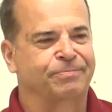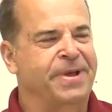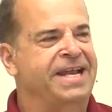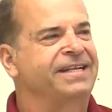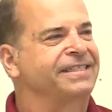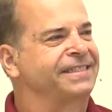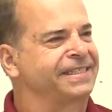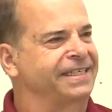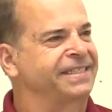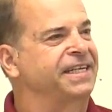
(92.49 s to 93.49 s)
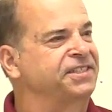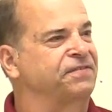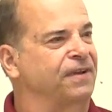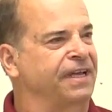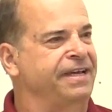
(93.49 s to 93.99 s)
made it
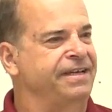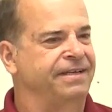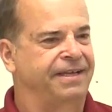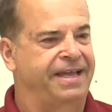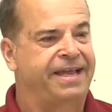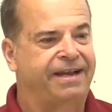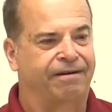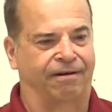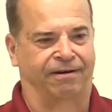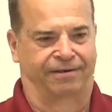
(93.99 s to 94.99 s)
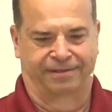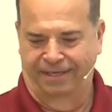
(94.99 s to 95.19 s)
successfully here.